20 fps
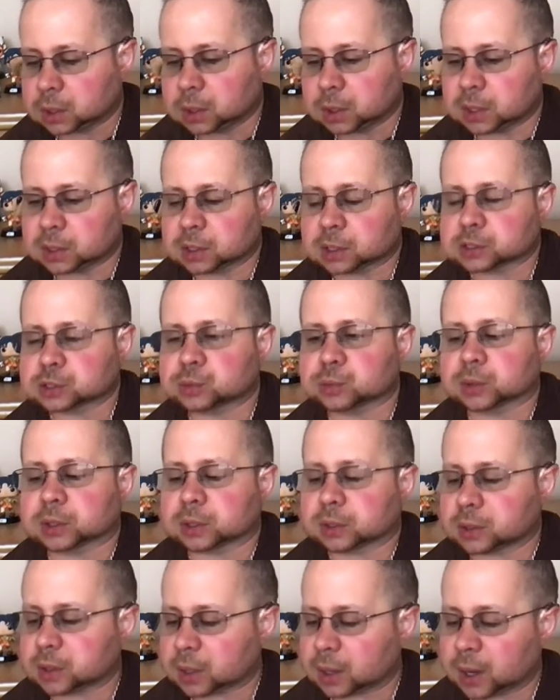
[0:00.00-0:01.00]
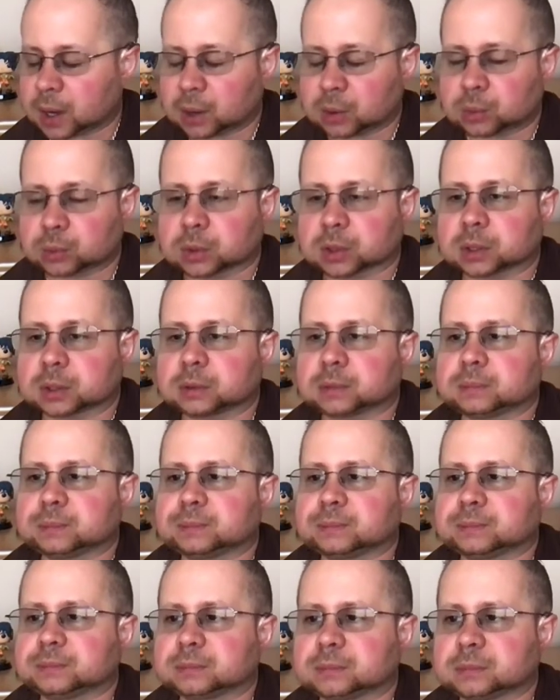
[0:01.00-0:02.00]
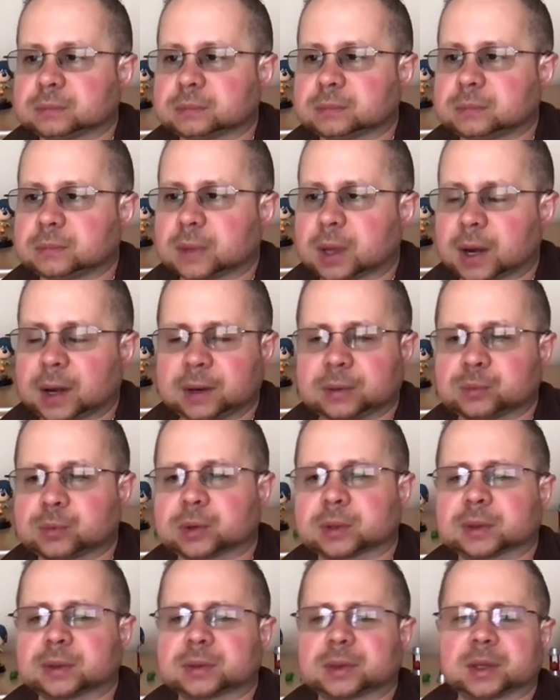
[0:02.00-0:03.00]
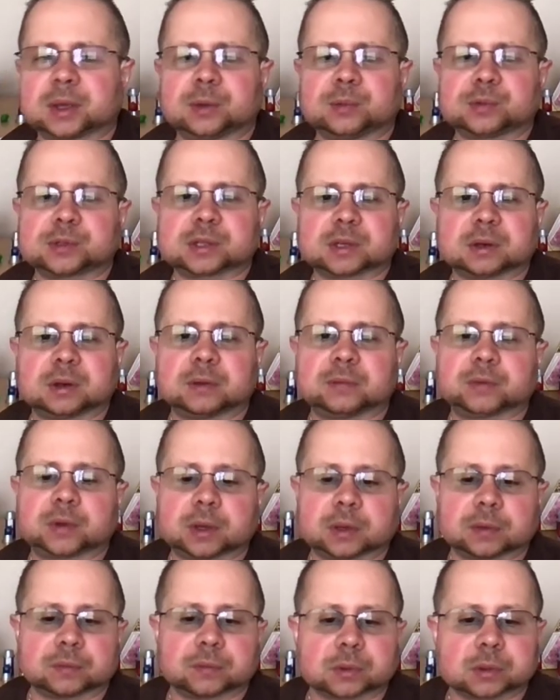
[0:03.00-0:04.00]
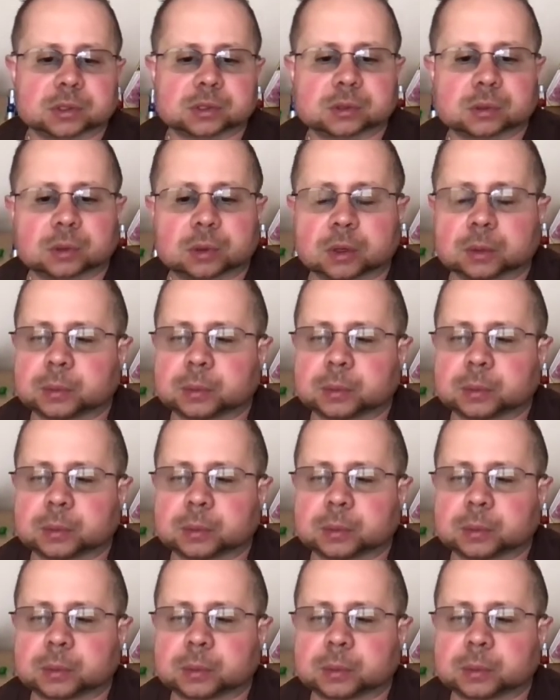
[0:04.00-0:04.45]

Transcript: It doesn't really care. I didn't really think he was significant for the story.